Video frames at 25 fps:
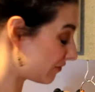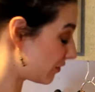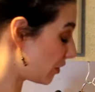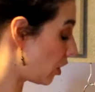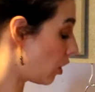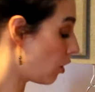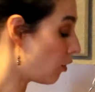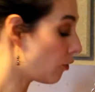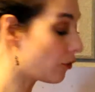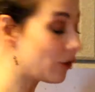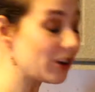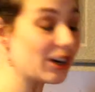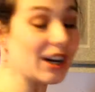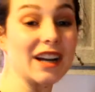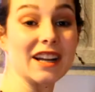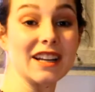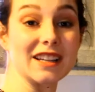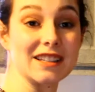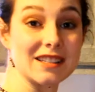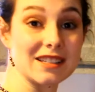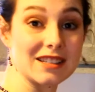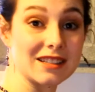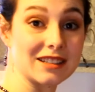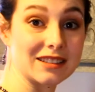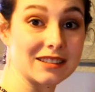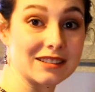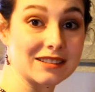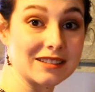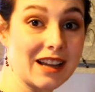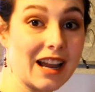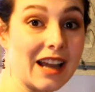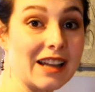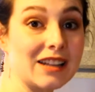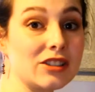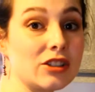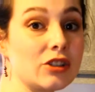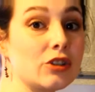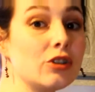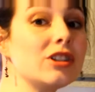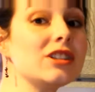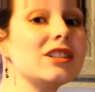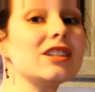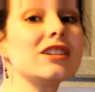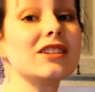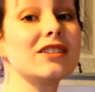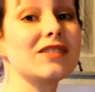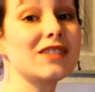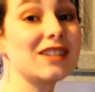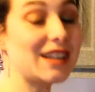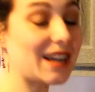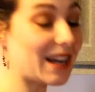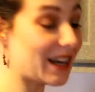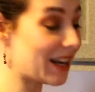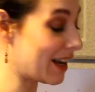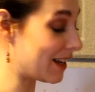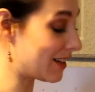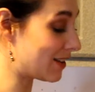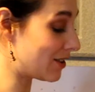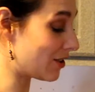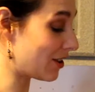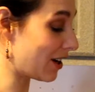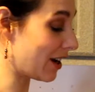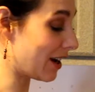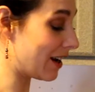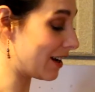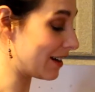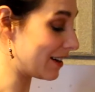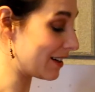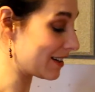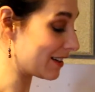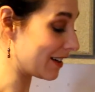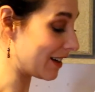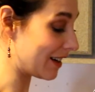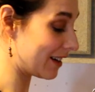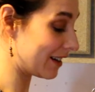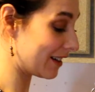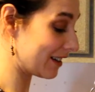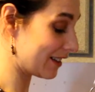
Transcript: overnight. And a good deal of the day yesterday, honestly.